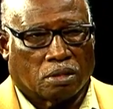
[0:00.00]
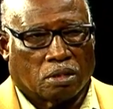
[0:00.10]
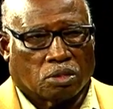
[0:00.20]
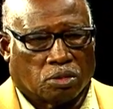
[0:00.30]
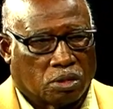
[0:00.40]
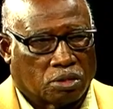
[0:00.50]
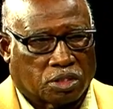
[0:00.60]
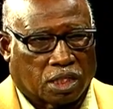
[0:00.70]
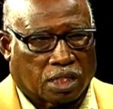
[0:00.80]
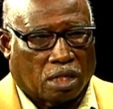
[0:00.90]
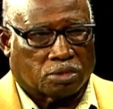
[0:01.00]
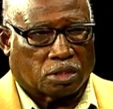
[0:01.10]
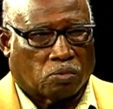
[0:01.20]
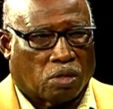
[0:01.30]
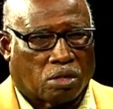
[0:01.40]
So you go to city
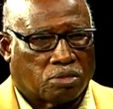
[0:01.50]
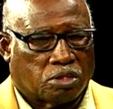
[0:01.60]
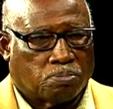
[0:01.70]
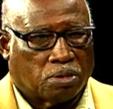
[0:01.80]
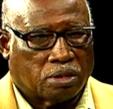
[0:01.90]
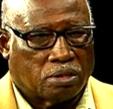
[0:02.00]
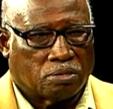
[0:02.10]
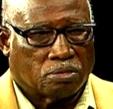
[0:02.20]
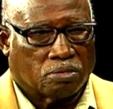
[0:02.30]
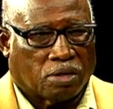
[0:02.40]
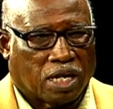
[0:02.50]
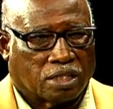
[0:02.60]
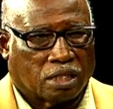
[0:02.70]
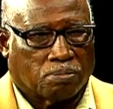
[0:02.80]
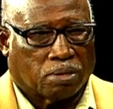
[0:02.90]
council, why aren't you putting
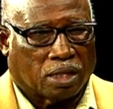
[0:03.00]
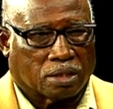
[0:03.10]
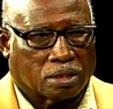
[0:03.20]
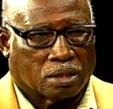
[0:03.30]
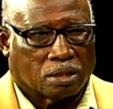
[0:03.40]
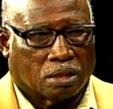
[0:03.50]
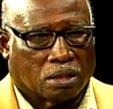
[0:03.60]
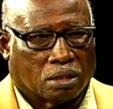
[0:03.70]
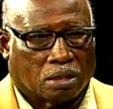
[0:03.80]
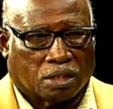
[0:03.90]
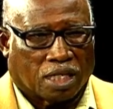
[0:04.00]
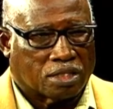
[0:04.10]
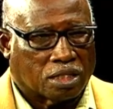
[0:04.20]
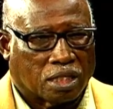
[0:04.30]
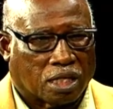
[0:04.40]
regs in place? That's
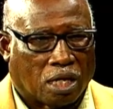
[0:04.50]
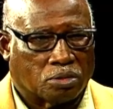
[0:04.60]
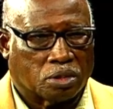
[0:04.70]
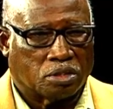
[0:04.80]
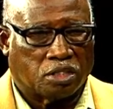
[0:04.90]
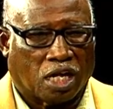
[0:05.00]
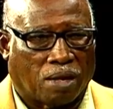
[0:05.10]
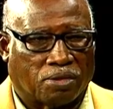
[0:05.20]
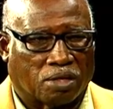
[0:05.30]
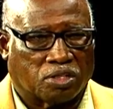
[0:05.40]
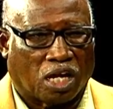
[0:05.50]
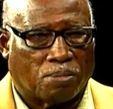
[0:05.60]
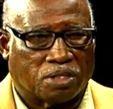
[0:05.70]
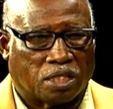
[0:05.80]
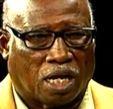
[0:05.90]
city council's job. Their
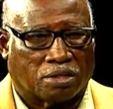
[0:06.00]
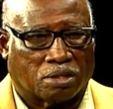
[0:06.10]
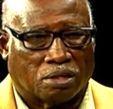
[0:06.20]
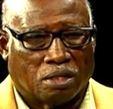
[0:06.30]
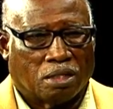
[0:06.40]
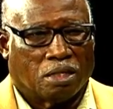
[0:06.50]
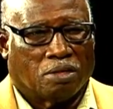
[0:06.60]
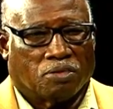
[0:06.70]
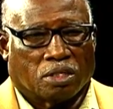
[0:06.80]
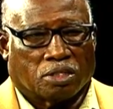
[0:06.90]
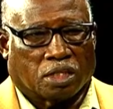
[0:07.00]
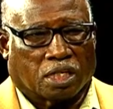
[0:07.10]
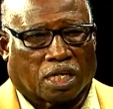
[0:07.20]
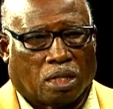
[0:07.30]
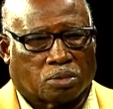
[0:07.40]
job is not to, city
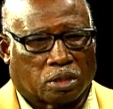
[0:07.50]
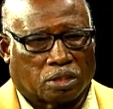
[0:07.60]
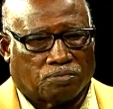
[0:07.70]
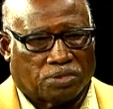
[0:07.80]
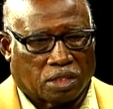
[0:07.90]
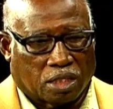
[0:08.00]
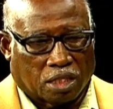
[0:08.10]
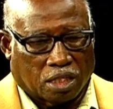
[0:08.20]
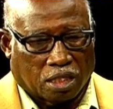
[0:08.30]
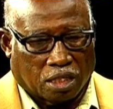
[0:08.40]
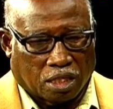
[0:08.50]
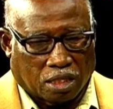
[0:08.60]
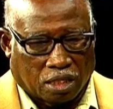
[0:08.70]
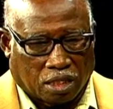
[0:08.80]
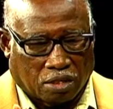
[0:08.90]
council
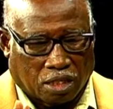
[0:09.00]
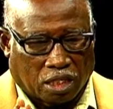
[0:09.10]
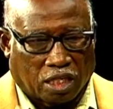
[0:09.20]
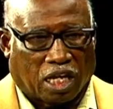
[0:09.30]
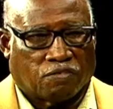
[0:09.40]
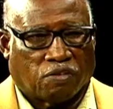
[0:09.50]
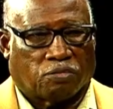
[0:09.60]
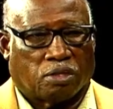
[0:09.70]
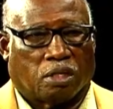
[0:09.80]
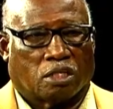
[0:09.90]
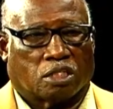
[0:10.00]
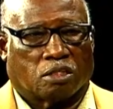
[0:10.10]
in the last 50 years has